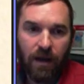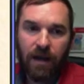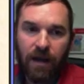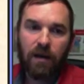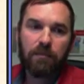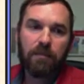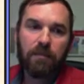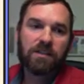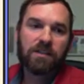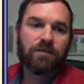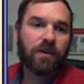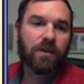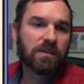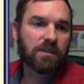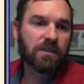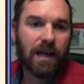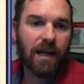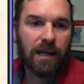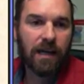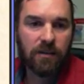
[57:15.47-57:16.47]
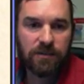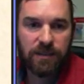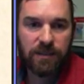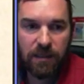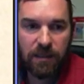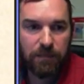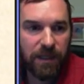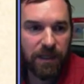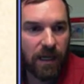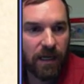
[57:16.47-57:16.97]
Um, as far as coyotes,
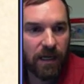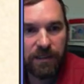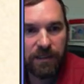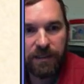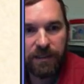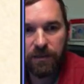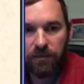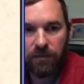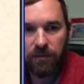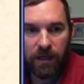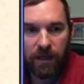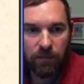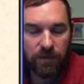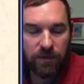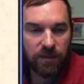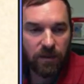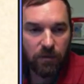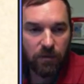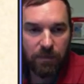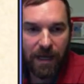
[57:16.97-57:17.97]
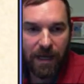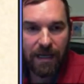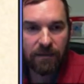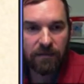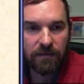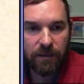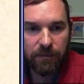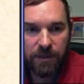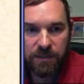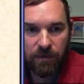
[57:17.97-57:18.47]
they can be hunted year round with no bag
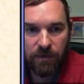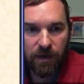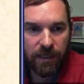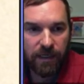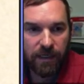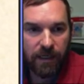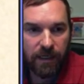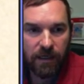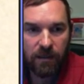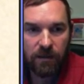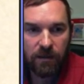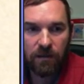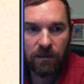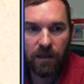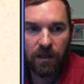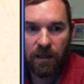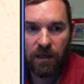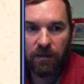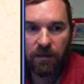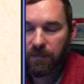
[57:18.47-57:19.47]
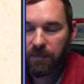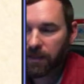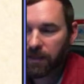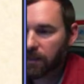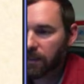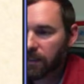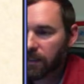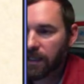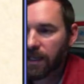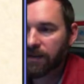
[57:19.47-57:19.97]
limits right now. Um,
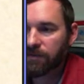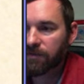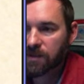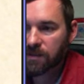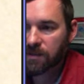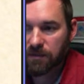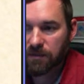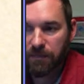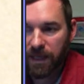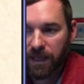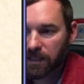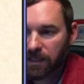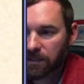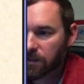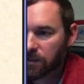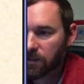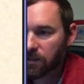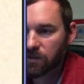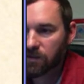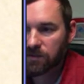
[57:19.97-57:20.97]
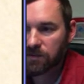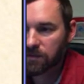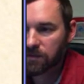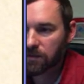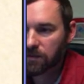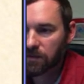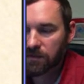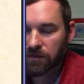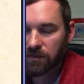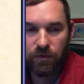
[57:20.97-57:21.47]
any efforts to manage those
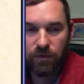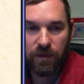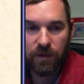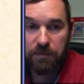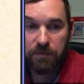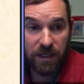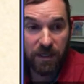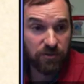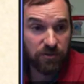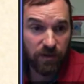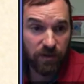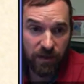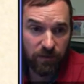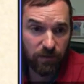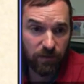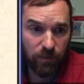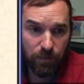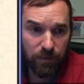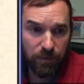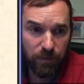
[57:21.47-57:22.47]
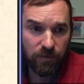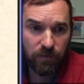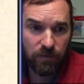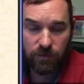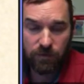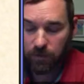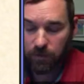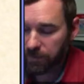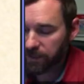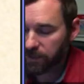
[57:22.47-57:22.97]
uh, through administrative
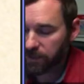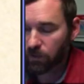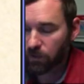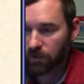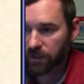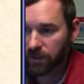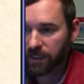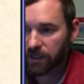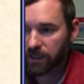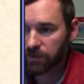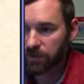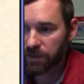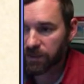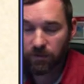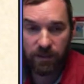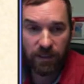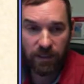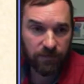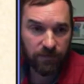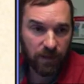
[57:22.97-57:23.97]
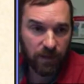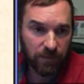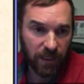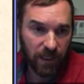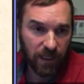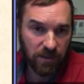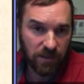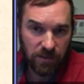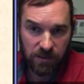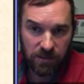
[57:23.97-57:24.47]
removals would be coordinated with ODFW
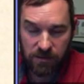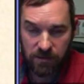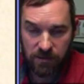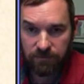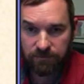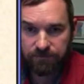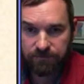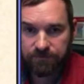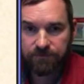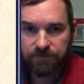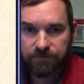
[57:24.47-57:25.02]
agents.